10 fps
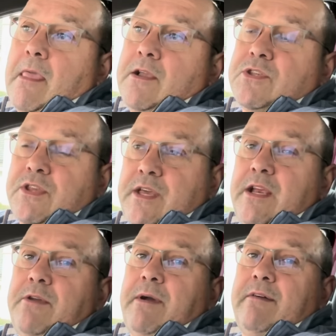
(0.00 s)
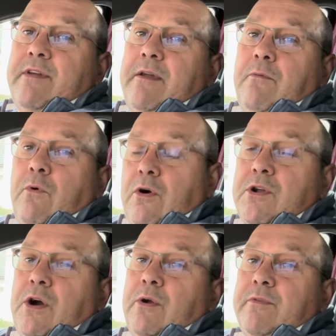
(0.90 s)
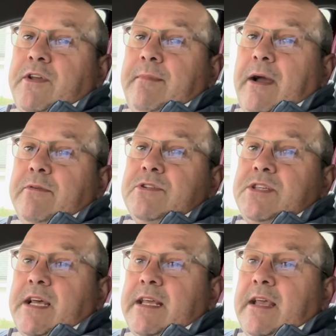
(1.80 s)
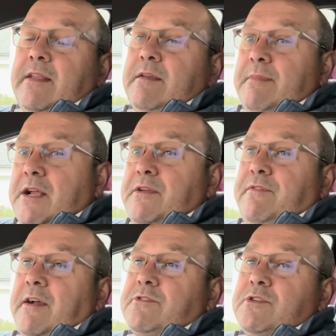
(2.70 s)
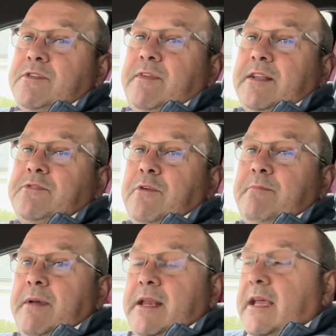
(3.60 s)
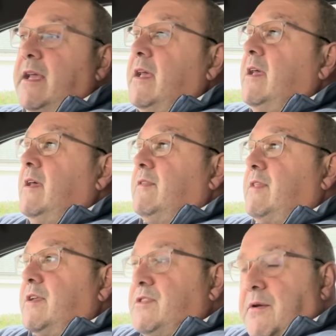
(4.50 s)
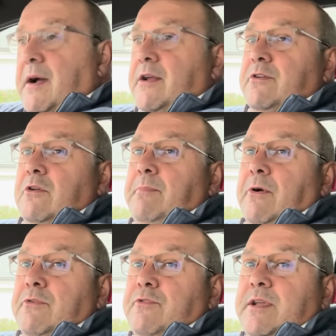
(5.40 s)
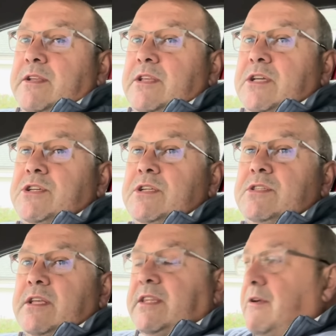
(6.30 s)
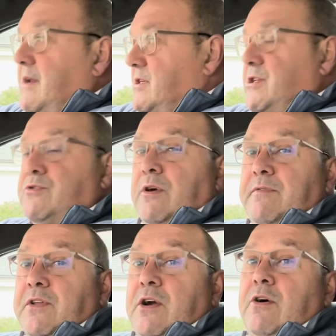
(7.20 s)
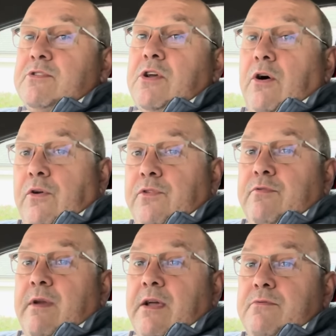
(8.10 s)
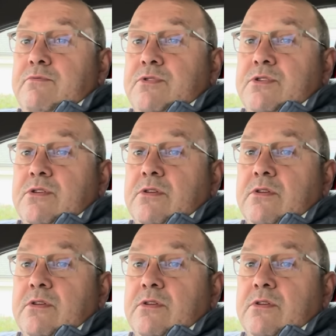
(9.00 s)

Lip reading: So there you have it. What car have come out and said it? The manufacturers have had to admit it. They do it under laboratory conditions. They don't actually drive the cars on the roads.